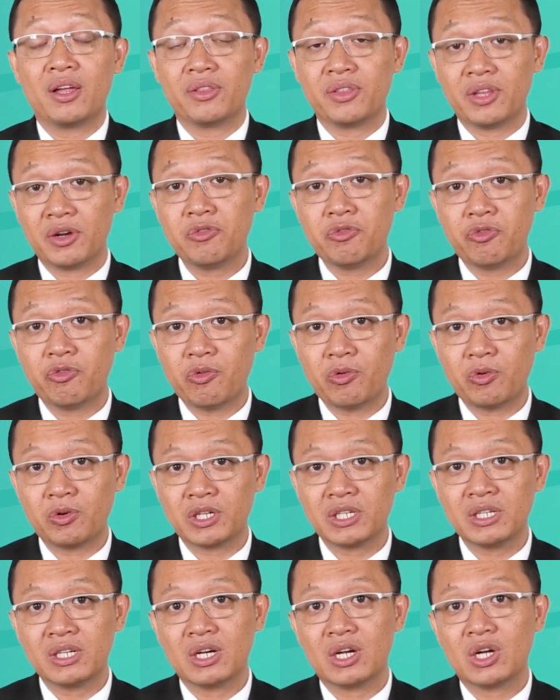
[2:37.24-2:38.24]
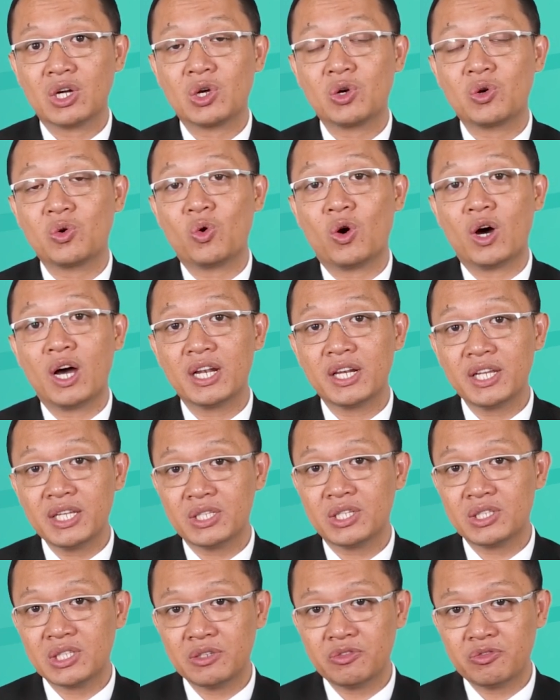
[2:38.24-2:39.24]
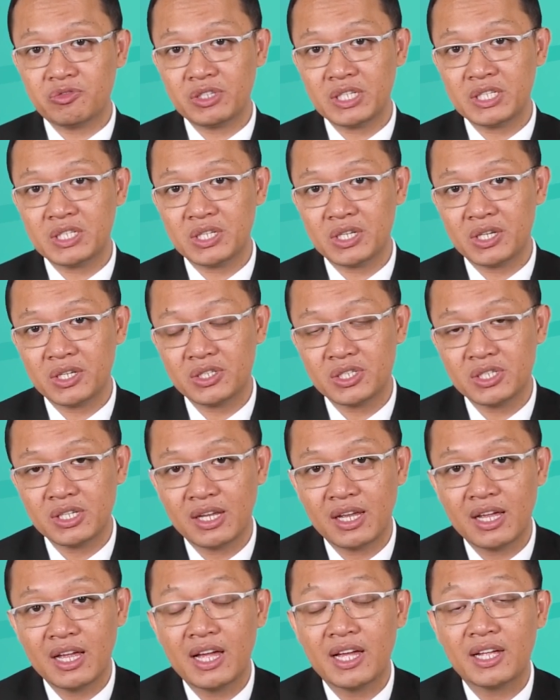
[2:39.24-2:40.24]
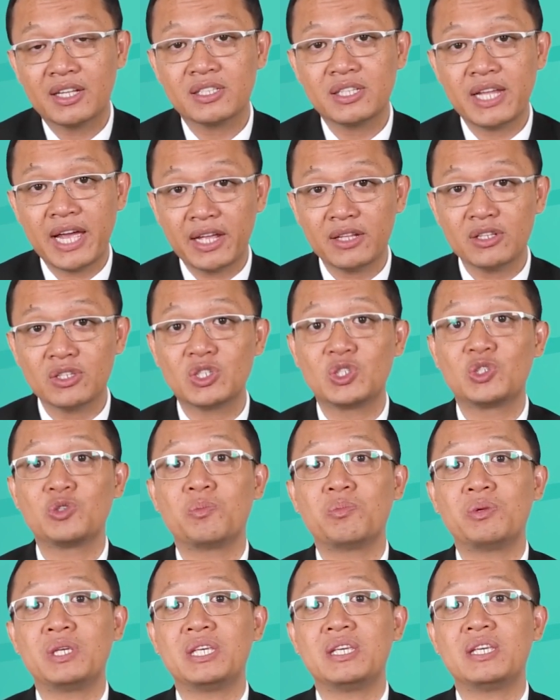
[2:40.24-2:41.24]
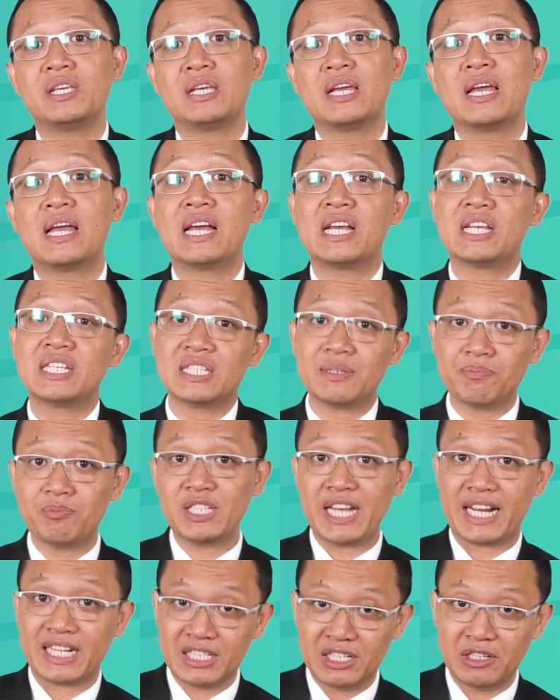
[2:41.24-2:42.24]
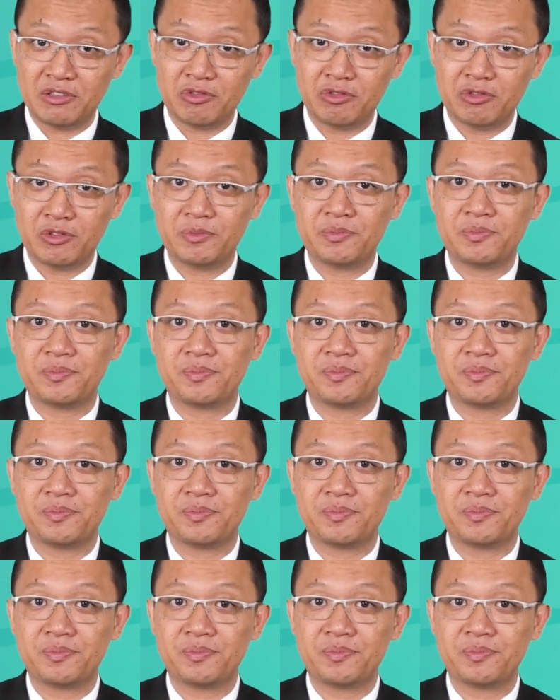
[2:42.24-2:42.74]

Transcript: Therefore, qualitative research tends to be subjective.